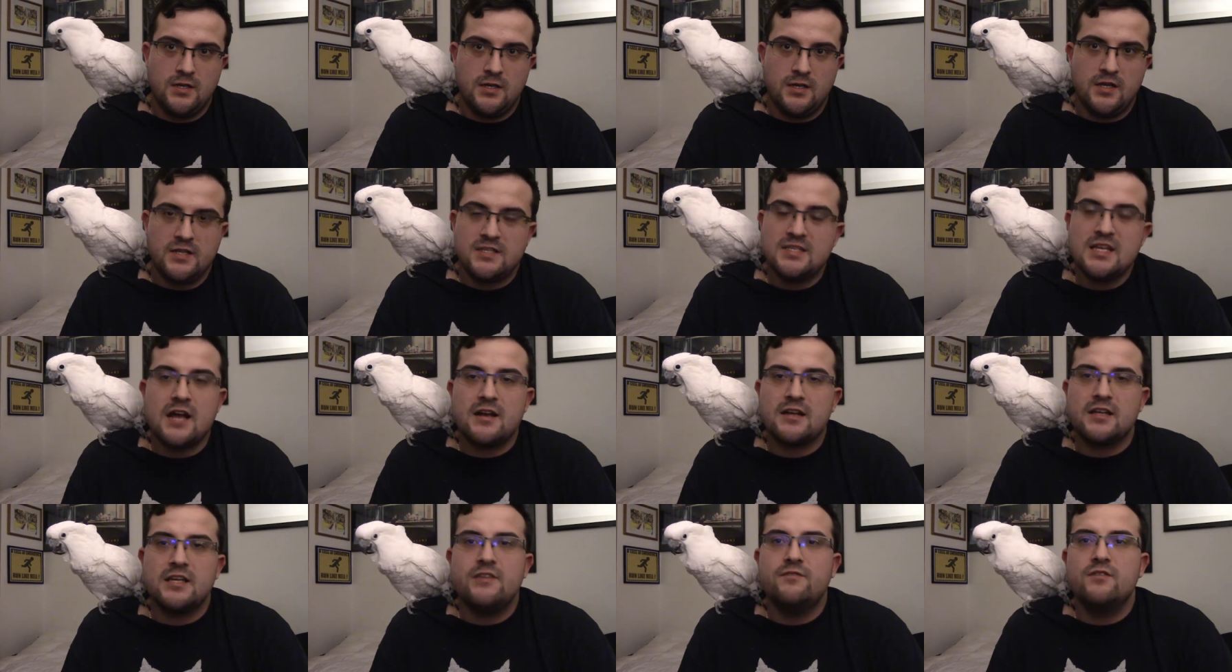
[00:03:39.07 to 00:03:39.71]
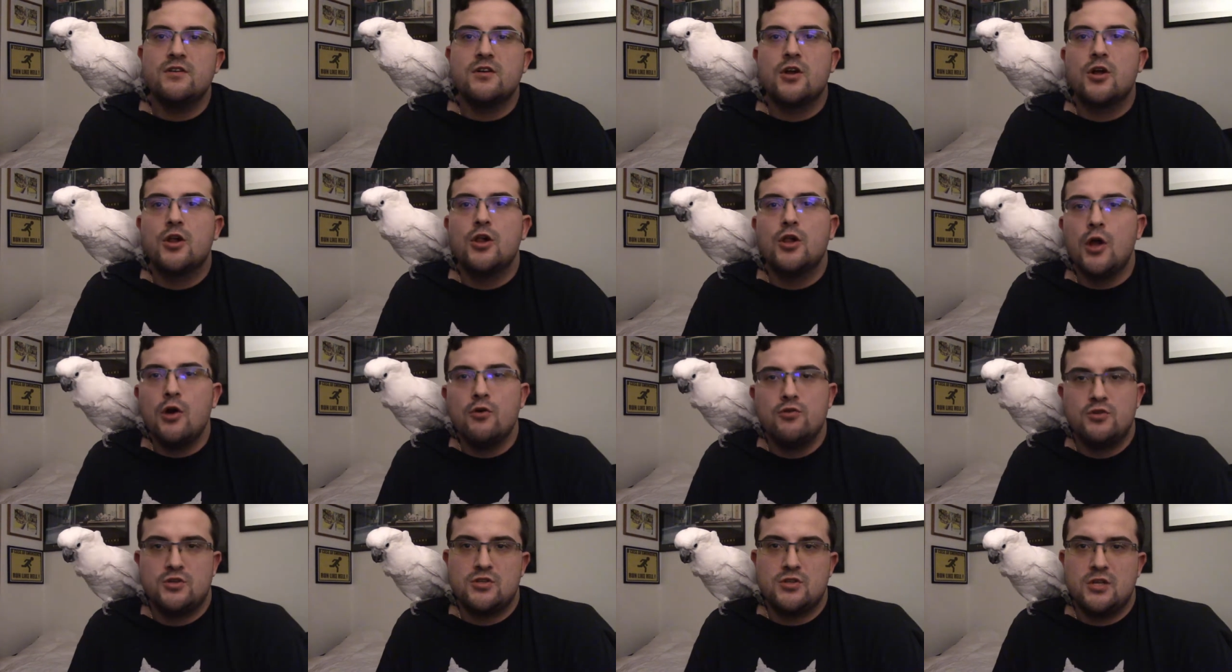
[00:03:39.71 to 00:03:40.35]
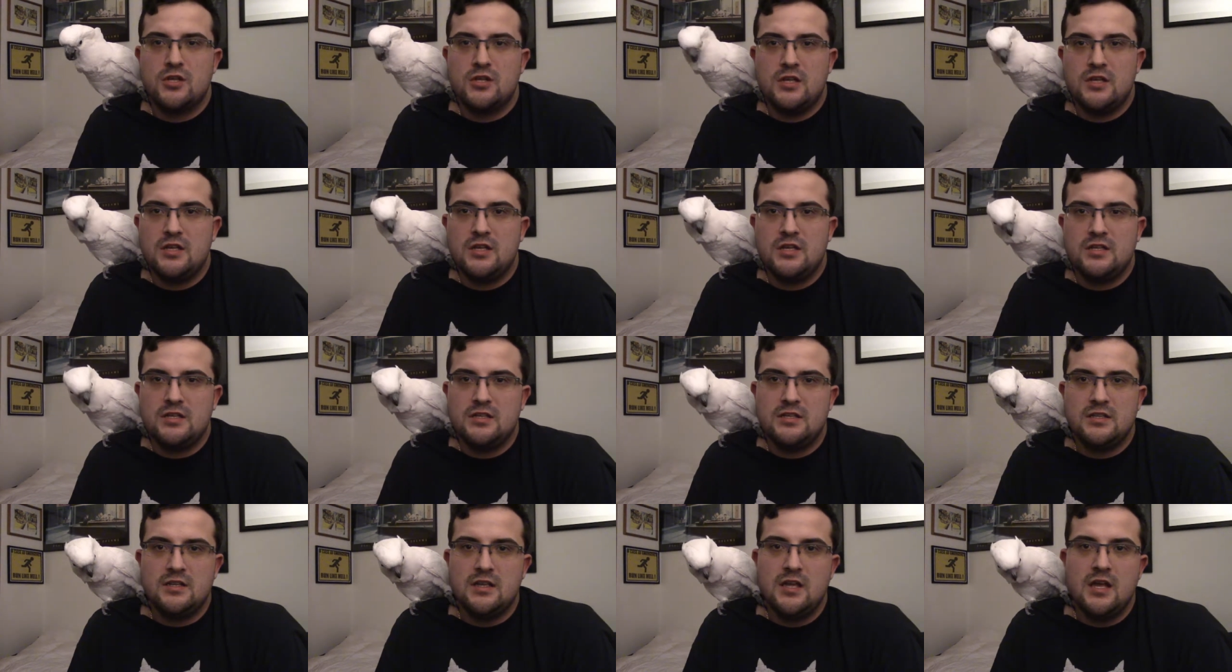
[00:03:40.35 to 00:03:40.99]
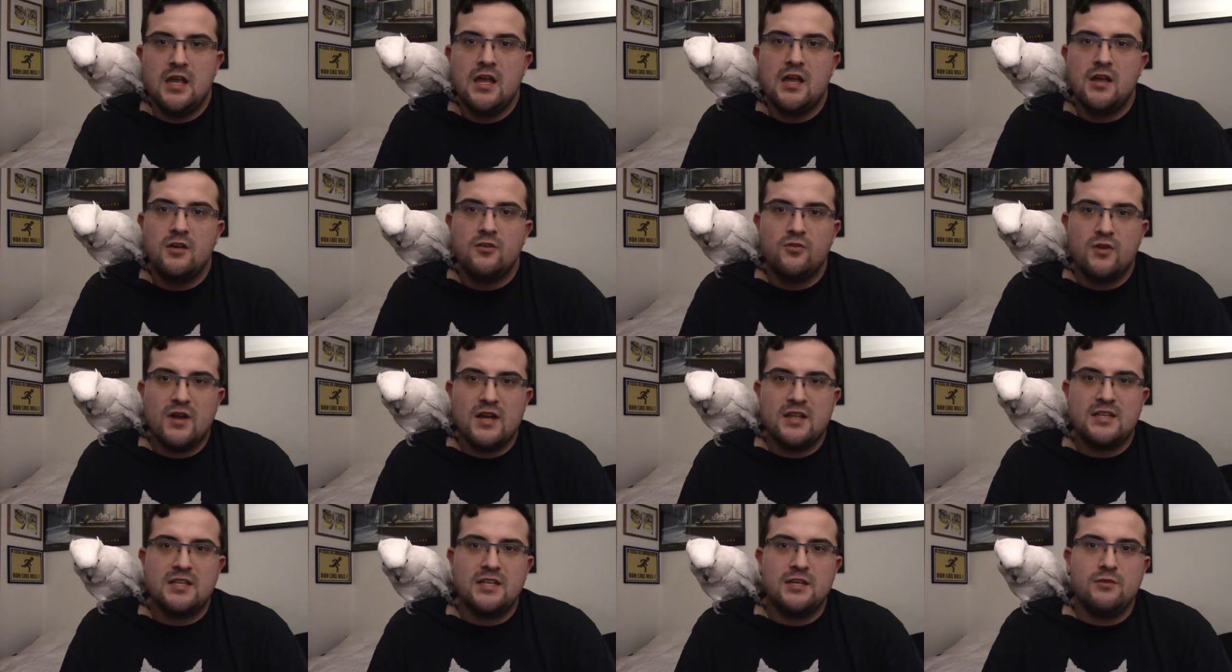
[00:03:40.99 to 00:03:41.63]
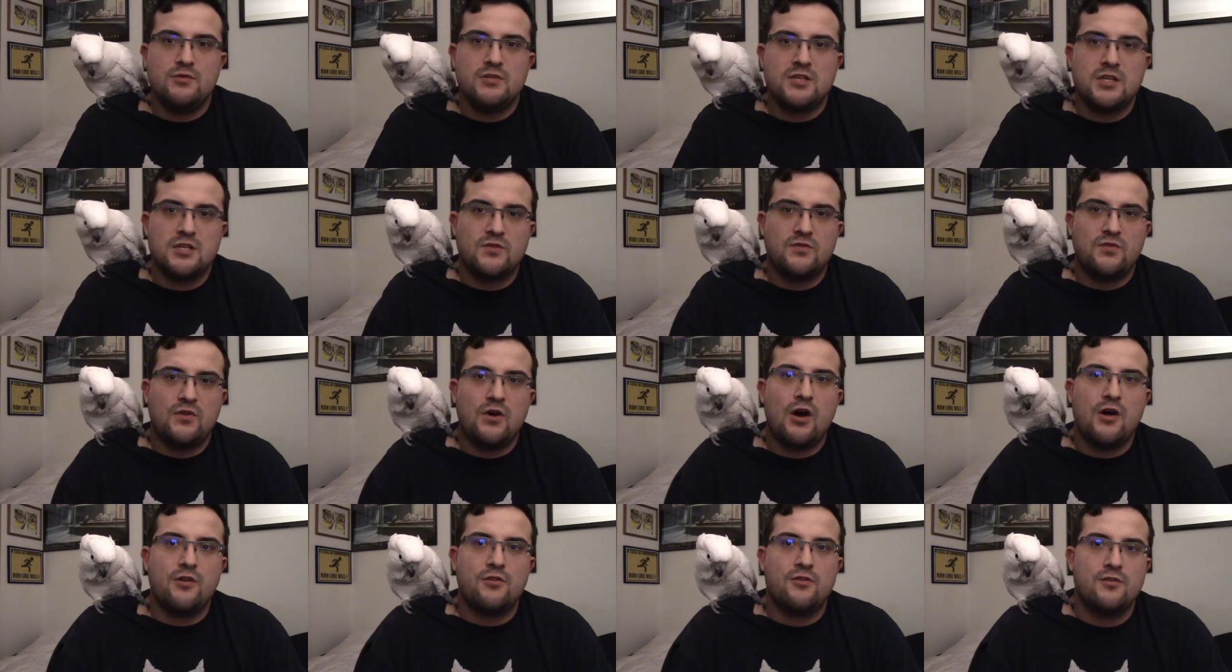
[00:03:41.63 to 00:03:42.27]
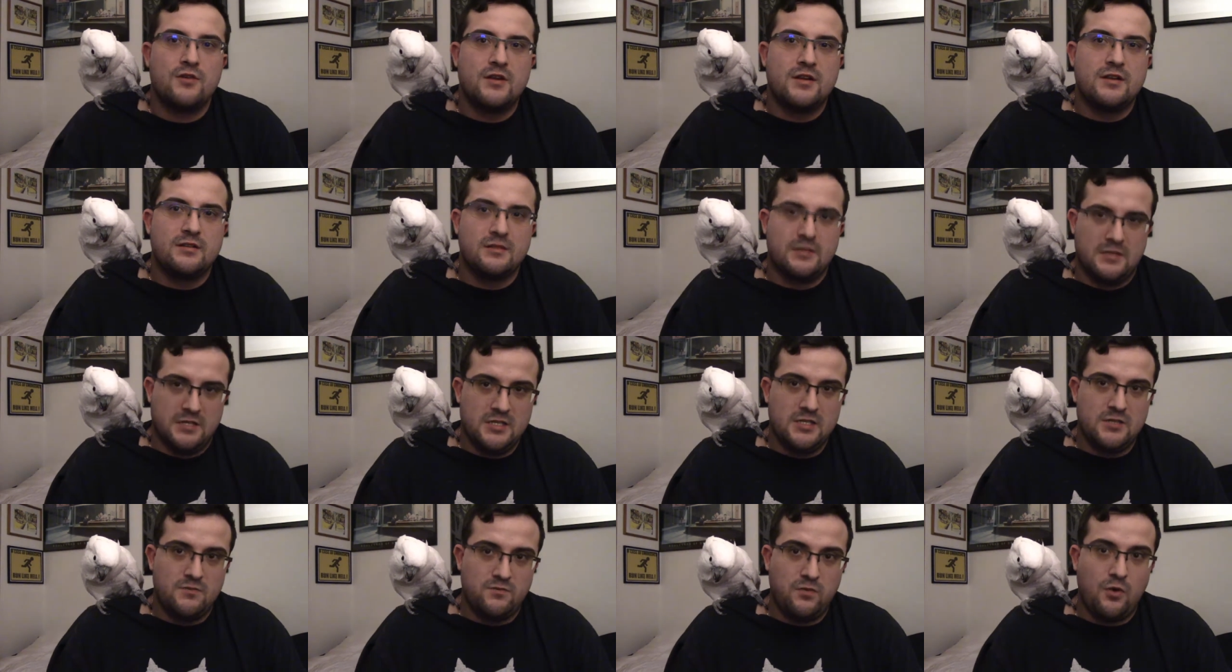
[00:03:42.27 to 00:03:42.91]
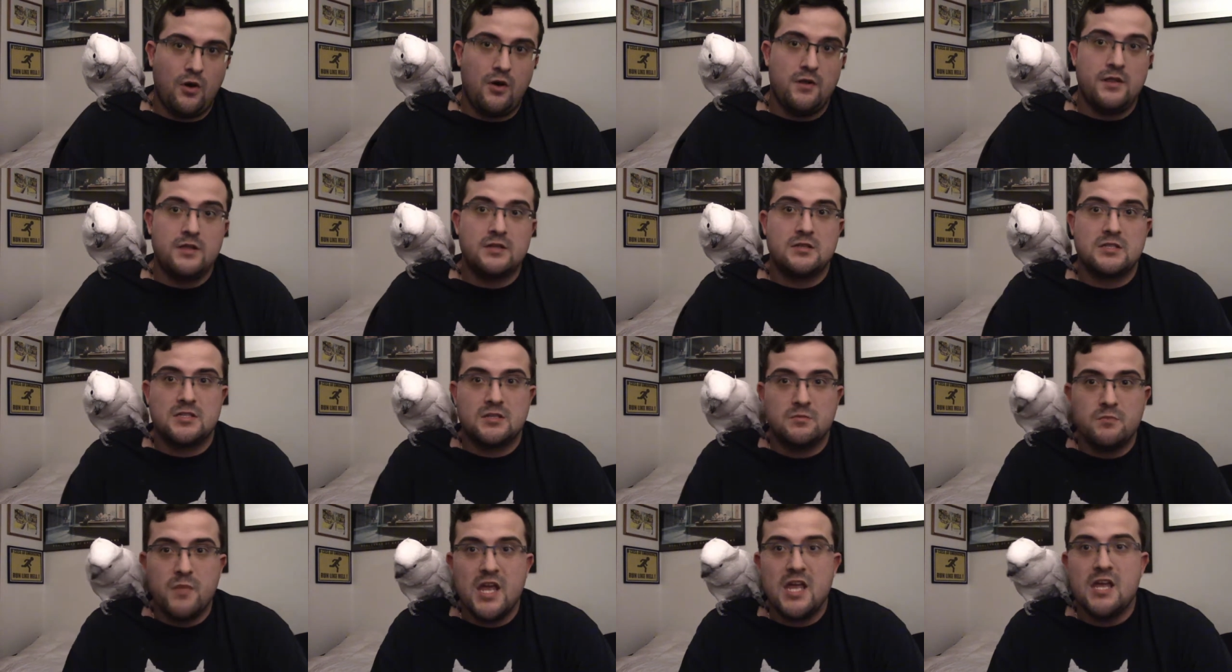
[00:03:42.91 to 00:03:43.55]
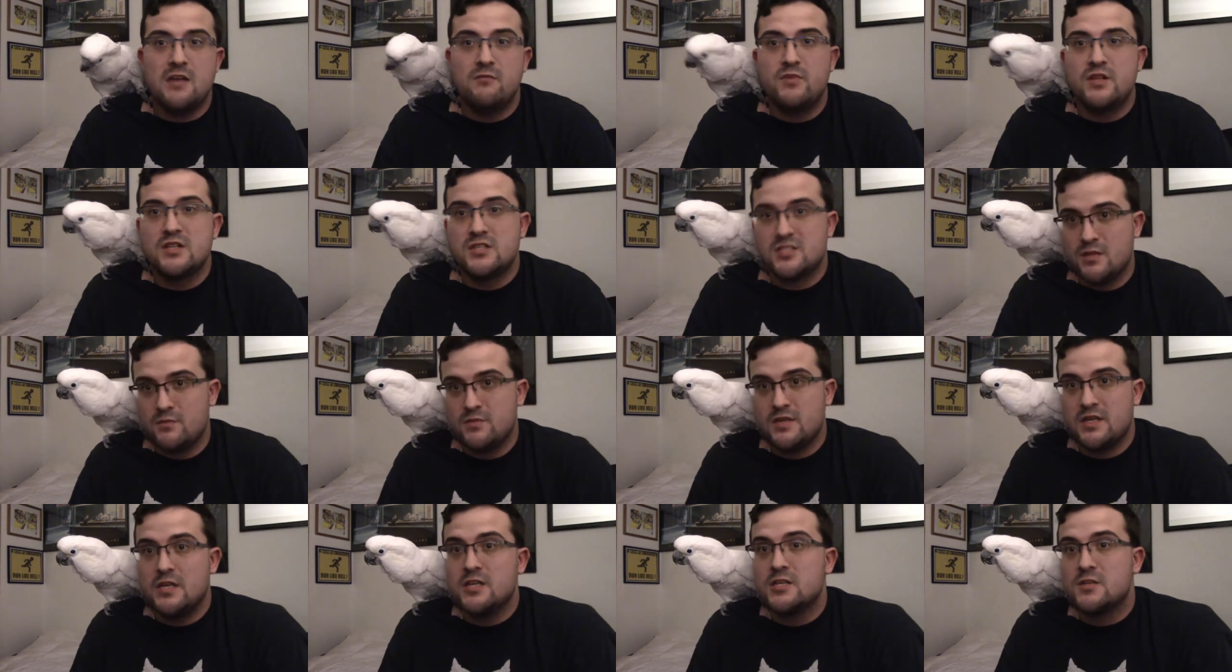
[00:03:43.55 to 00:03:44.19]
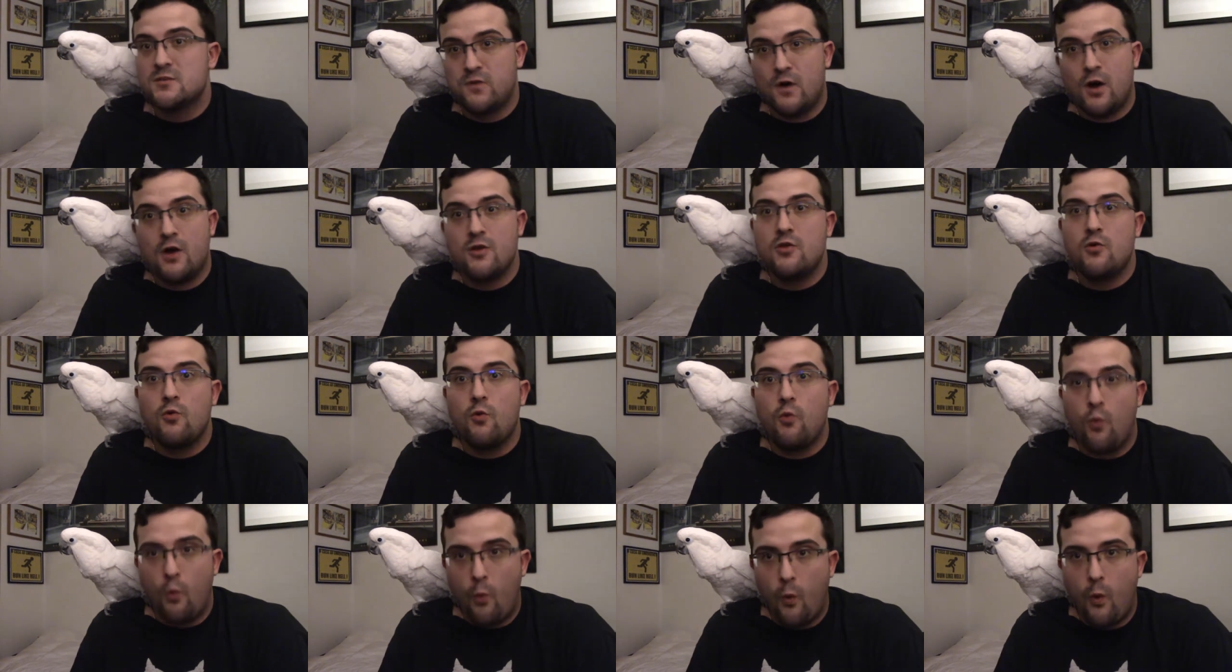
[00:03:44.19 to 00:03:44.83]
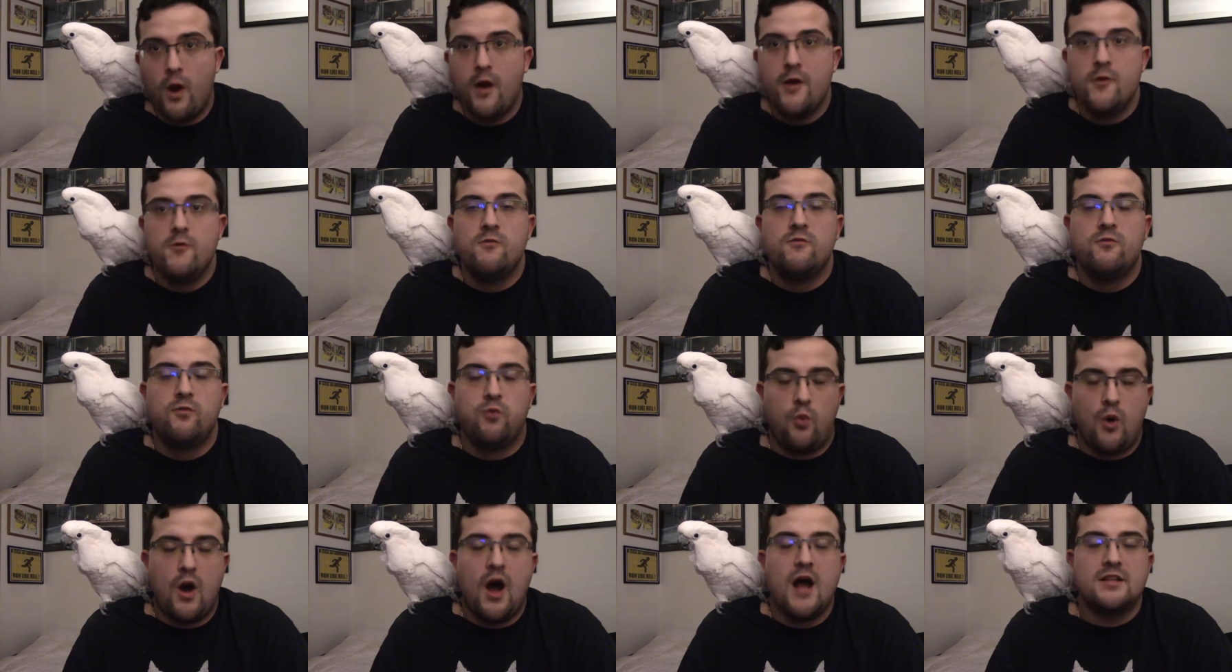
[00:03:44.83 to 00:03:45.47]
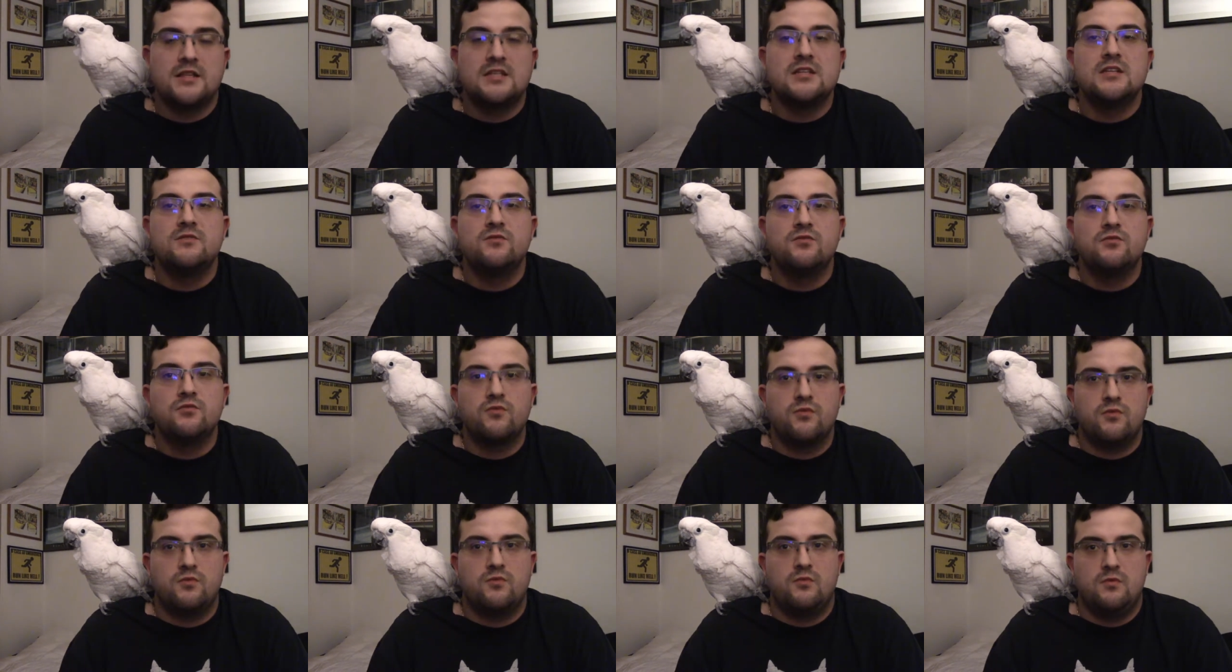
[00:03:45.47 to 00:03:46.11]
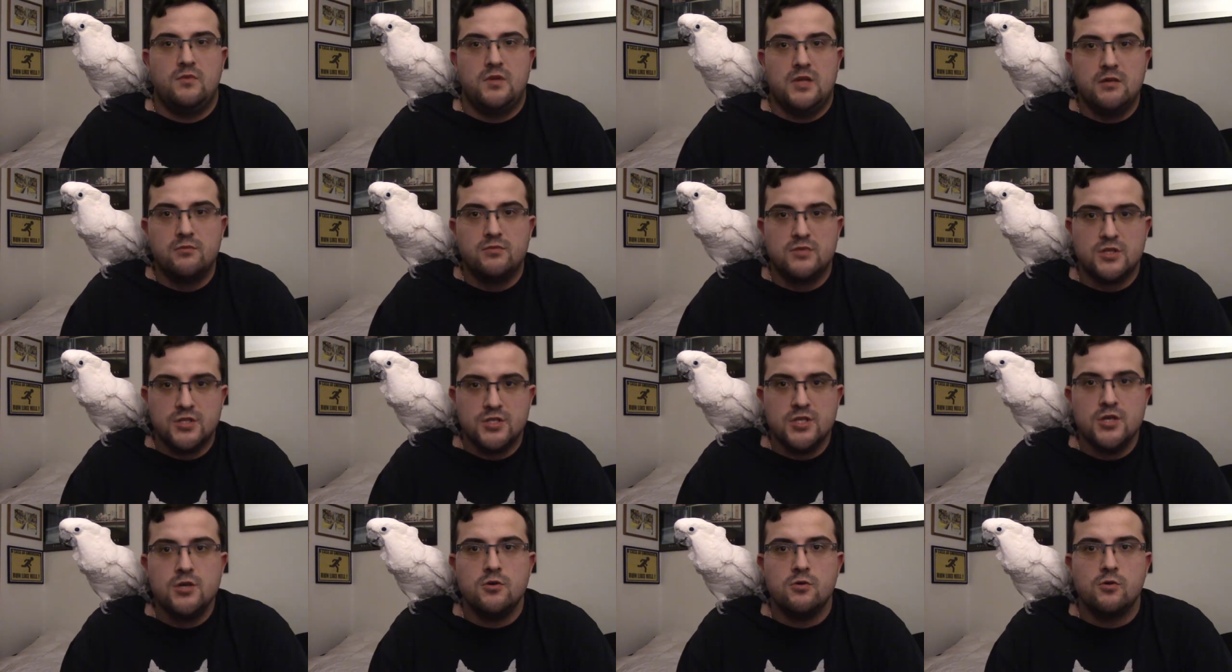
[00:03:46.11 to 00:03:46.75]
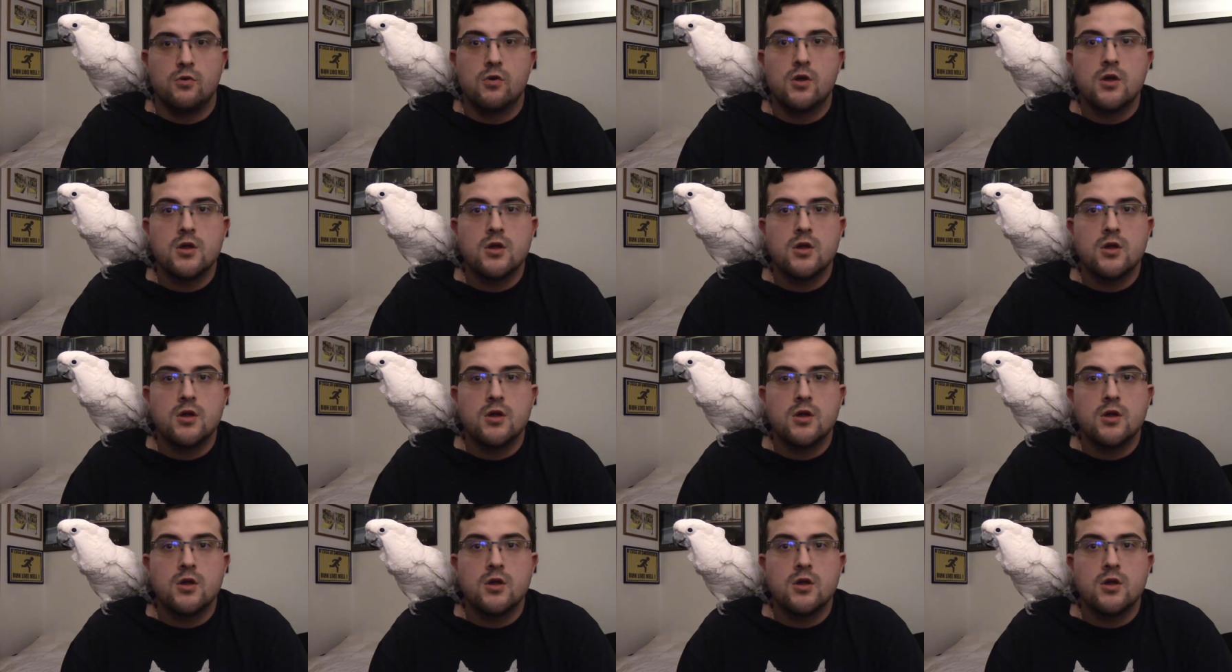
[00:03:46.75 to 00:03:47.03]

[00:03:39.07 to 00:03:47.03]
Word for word: It's not even close to. Granted, it was his father, and his this may have been something his father would have wanted him to do.